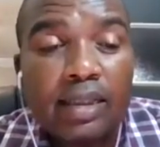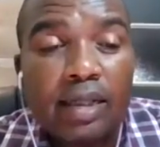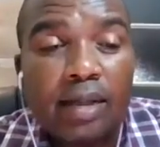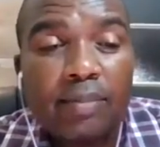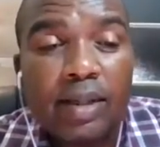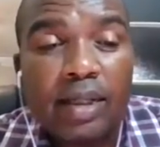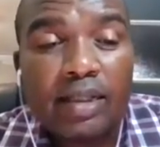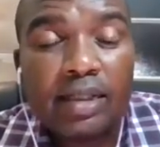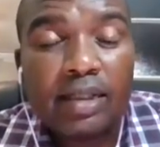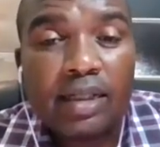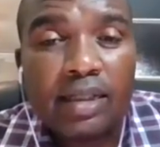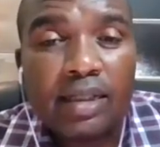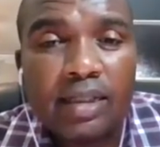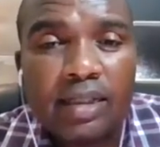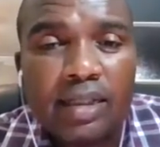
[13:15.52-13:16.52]
Number
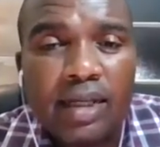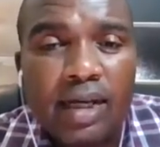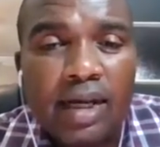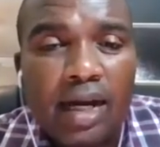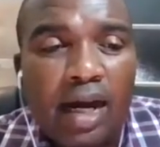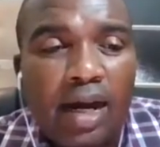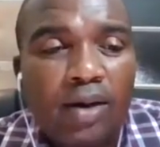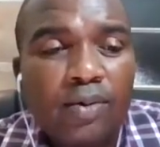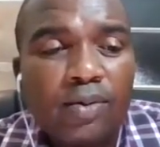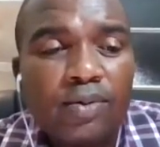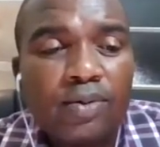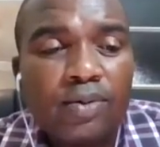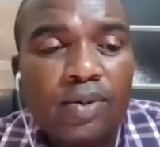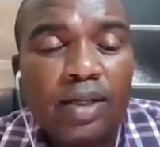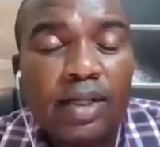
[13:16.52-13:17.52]
three, how
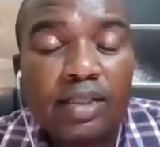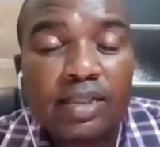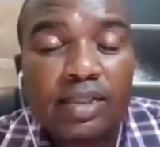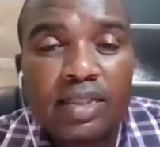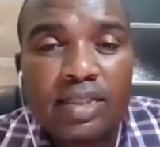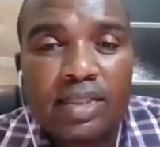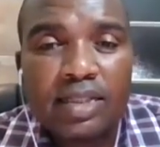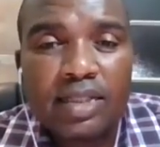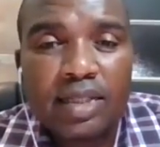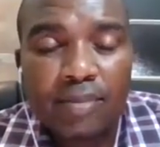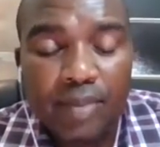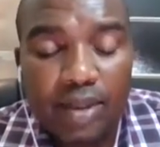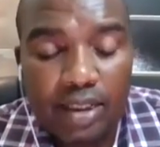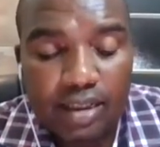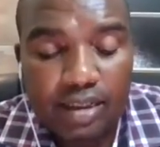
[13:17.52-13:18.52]
knowledge is
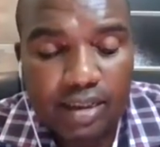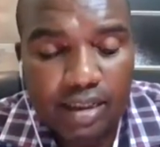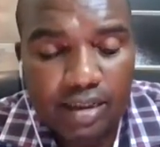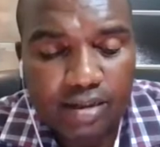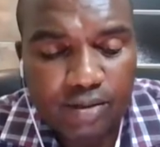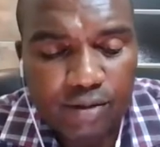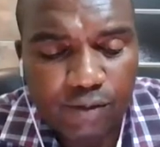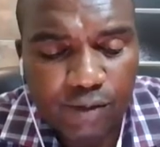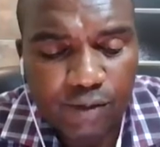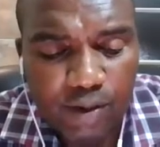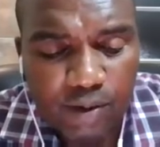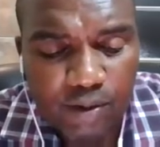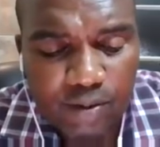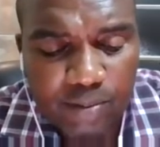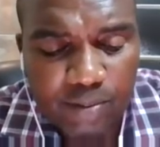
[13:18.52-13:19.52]
disseminated to
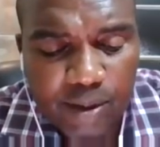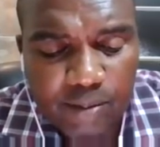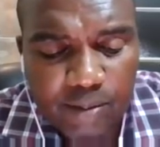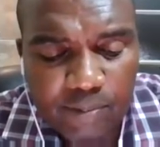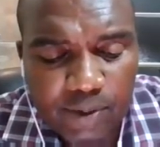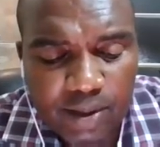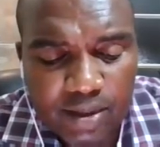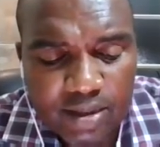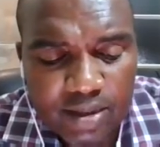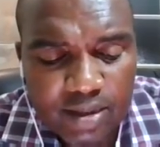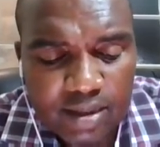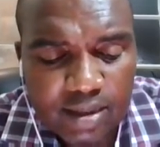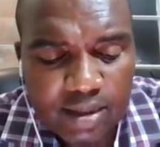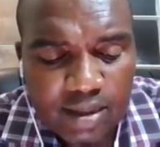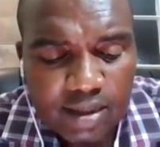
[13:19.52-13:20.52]
fellow human beings
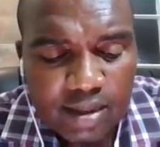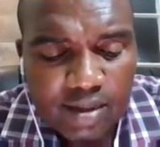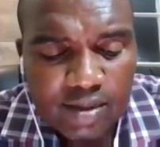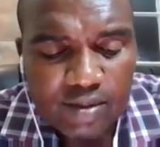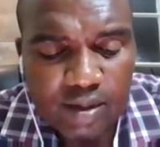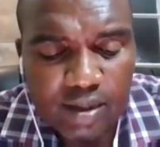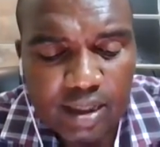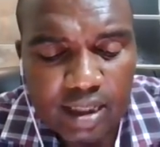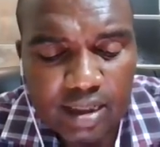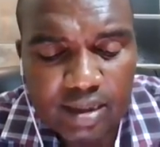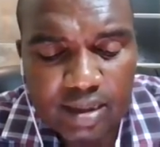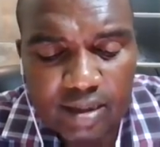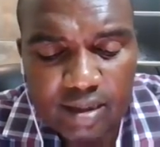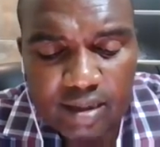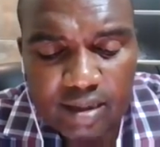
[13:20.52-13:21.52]
so
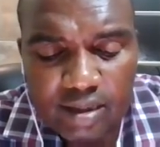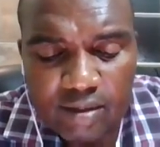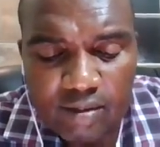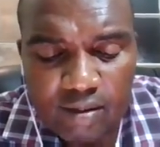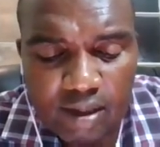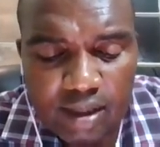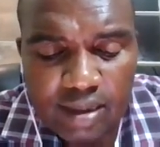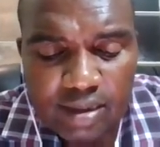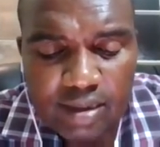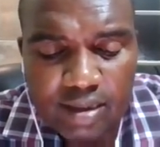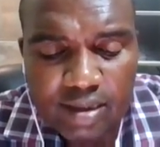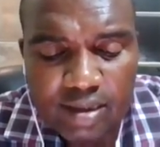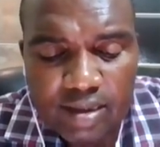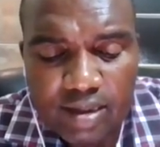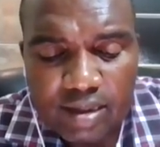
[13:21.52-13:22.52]
that knowledge
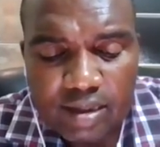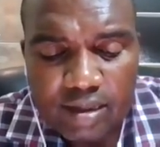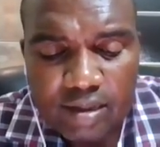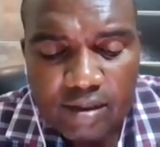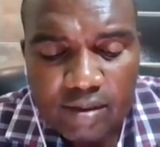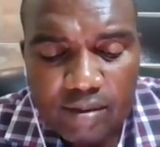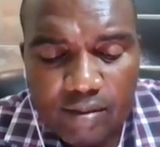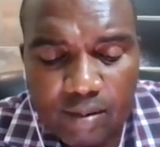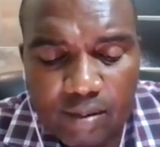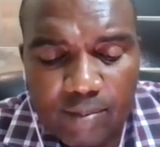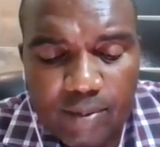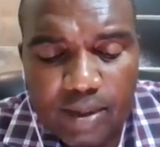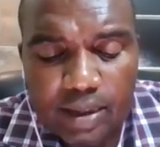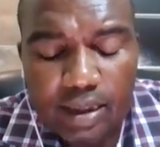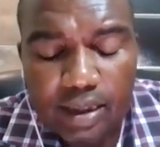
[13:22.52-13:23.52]
is
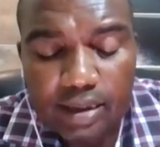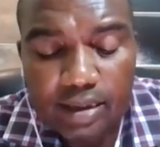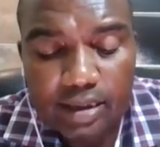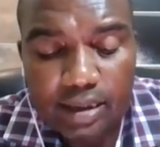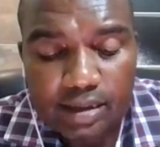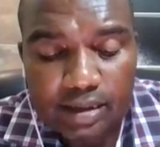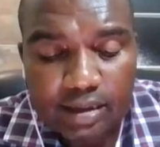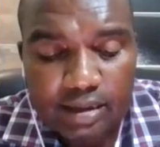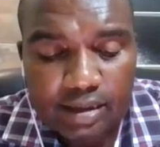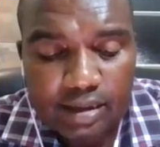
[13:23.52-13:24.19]
communicated.